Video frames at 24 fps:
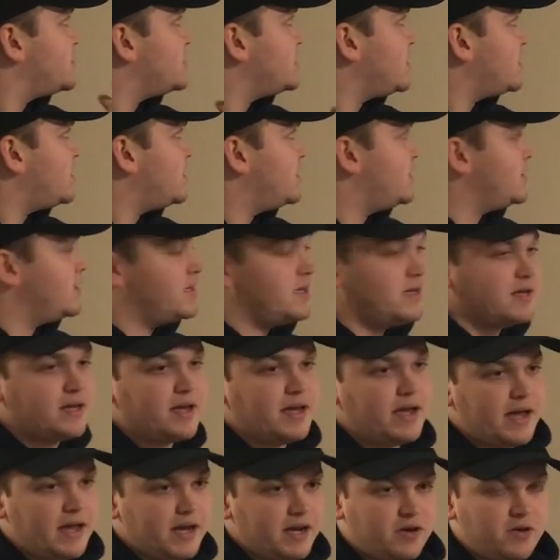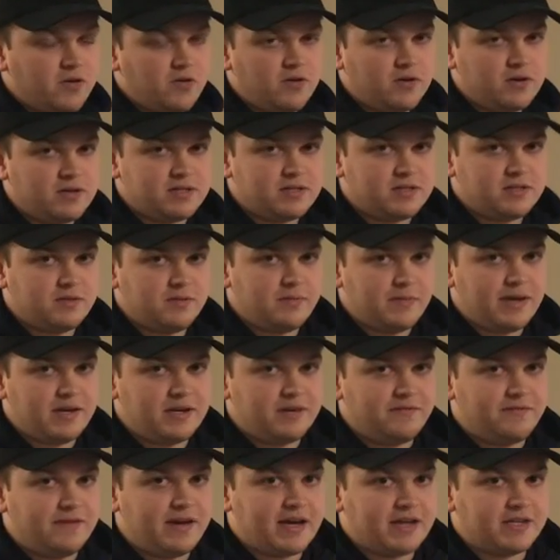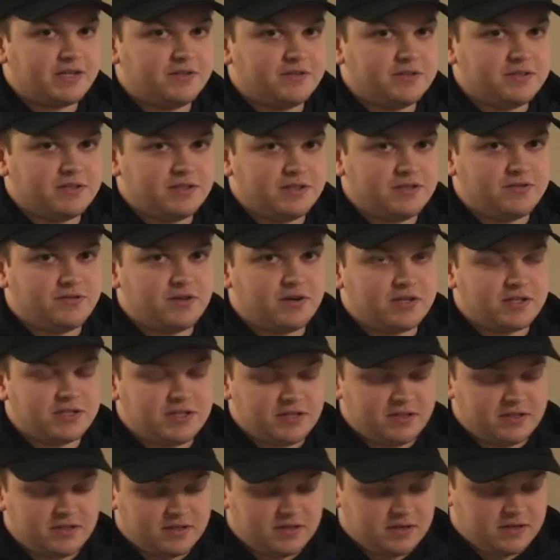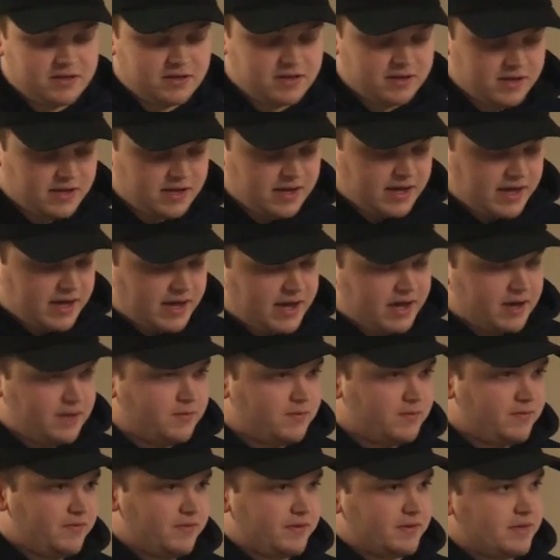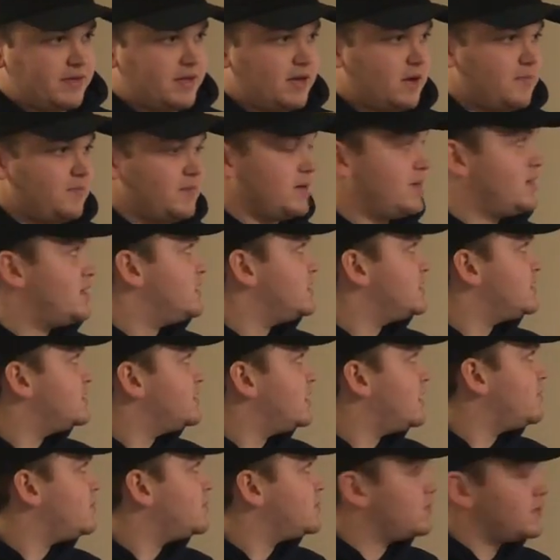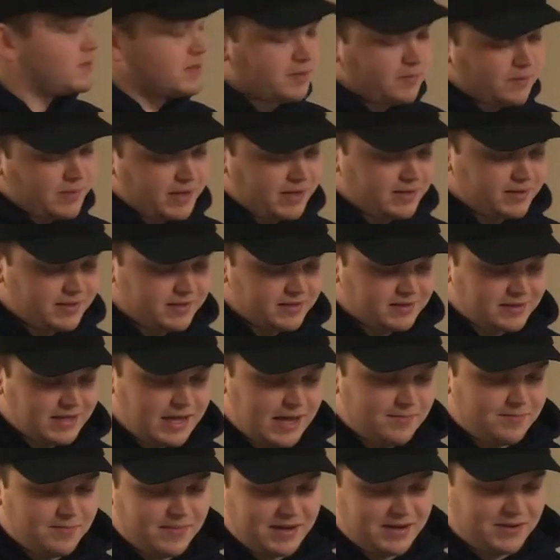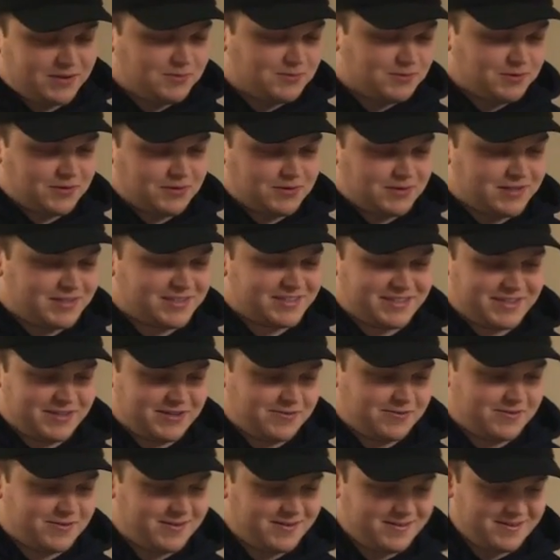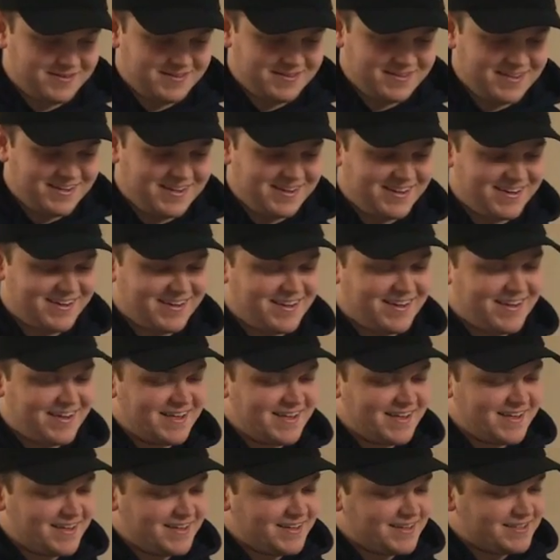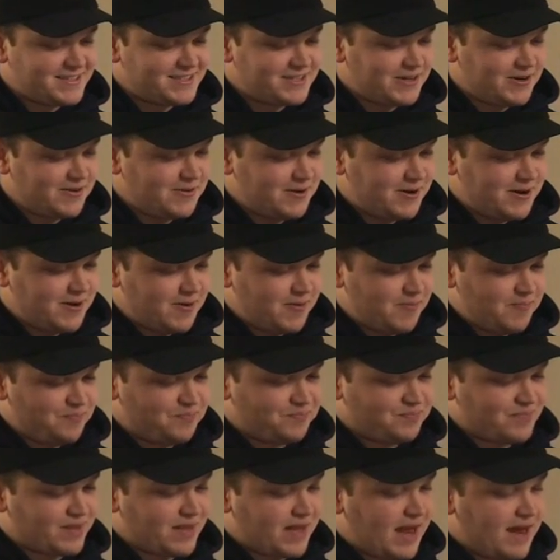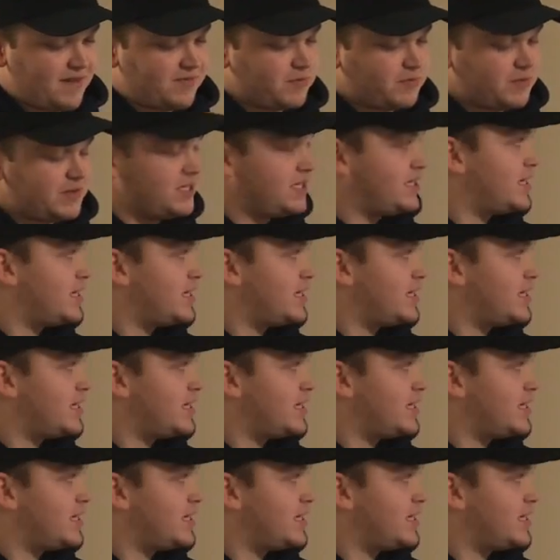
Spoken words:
were done in accordance to the manufacturer's instructions, and we figured it out because that was what the lab manual told us to do. So after we